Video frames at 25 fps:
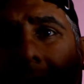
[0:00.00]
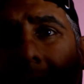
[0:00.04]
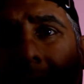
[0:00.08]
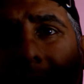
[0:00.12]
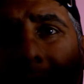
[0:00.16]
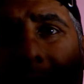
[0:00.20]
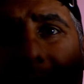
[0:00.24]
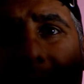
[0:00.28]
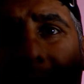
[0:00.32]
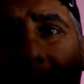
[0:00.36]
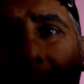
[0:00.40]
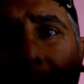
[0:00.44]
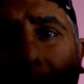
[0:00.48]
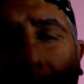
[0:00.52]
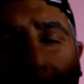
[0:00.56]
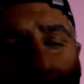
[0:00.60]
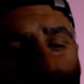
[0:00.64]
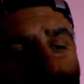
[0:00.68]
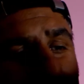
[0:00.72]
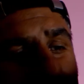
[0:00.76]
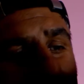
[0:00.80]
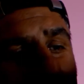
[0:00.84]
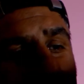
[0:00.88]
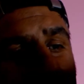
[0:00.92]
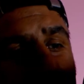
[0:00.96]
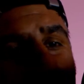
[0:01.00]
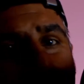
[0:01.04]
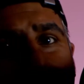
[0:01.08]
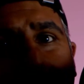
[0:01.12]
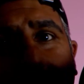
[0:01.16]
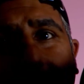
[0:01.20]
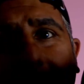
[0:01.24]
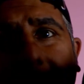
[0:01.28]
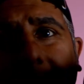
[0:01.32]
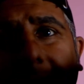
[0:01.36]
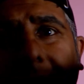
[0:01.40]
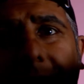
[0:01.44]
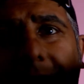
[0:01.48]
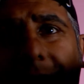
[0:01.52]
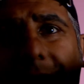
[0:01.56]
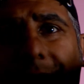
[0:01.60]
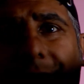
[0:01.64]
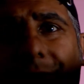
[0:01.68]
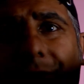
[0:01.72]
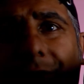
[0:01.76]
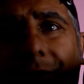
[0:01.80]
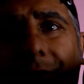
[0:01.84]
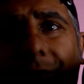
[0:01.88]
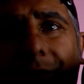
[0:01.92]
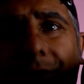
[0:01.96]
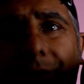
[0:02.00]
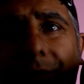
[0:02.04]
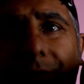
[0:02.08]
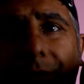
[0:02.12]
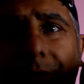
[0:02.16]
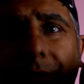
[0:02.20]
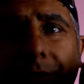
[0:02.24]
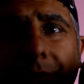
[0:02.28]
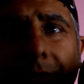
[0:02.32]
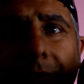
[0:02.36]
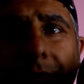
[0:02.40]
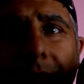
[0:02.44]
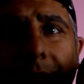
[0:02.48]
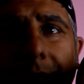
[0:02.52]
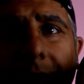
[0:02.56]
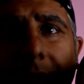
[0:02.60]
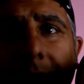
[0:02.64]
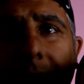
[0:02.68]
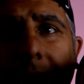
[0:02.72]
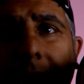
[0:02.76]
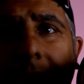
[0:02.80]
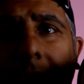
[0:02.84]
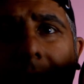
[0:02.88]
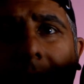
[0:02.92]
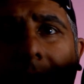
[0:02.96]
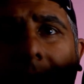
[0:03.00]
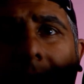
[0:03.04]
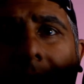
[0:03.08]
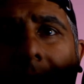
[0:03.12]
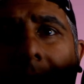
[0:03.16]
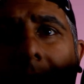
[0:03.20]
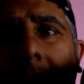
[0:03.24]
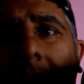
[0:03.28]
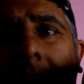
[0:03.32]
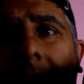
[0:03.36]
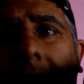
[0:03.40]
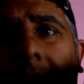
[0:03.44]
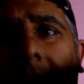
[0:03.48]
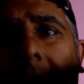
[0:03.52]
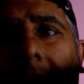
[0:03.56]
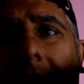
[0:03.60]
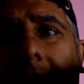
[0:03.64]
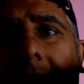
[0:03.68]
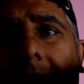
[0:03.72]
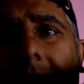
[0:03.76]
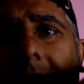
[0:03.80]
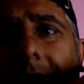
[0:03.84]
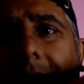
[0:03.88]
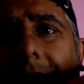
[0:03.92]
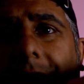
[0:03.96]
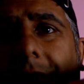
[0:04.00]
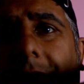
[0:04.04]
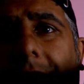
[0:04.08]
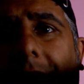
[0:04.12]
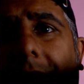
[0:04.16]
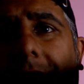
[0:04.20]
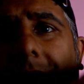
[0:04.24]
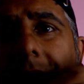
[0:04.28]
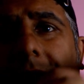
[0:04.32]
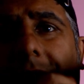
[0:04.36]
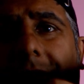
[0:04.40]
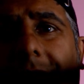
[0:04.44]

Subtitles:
just quickly, let's just show you this. So